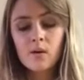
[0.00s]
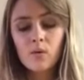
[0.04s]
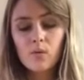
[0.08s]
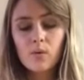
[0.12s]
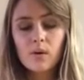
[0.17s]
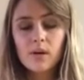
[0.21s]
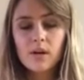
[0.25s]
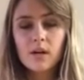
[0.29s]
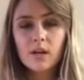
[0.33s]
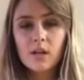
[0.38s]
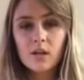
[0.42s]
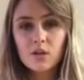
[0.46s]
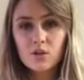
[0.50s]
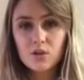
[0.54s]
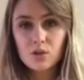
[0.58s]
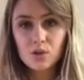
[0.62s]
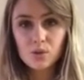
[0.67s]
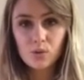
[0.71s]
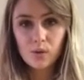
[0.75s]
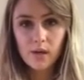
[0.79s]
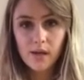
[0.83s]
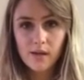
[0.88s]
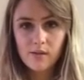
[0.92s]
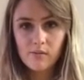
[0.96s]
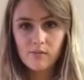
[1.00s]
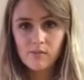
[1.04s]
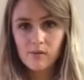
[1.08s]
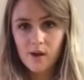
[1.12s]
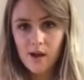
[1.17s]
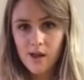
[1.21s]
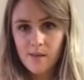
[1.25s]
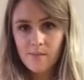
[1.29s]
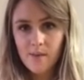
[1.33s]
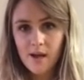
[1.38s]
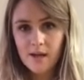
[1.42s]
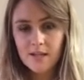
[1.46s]
we're going to do a
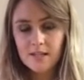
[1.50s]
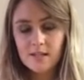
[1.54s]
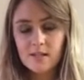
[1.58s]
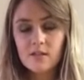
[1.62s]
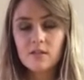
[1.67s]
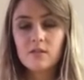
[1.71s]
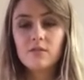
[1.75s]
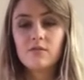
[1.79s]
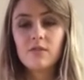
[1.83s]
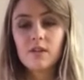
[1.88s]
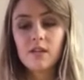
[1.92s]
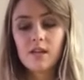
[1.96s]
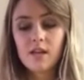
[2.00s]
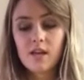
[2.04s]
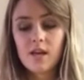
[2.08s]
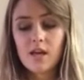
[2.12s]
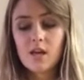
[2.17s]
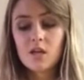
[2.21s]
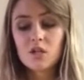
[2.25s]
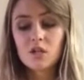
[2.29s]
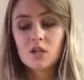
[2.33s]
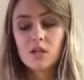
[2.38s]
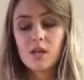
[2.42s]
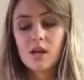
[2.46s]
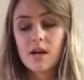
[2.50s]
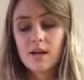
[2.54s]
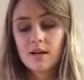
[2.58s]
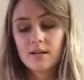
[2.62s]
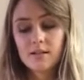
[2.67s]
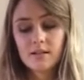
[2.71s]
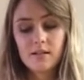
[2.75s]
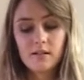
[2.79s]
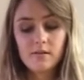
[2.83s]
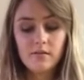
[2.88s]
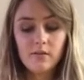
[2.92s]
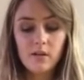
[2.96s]
rhyme identification
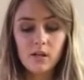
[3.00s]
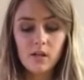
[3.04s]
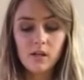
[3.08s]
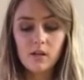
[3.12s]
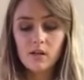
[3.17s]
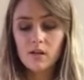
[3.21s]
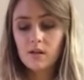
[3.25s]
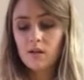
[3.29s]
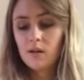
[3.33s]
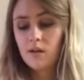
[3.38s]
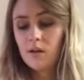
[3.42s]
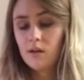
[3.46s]
activity.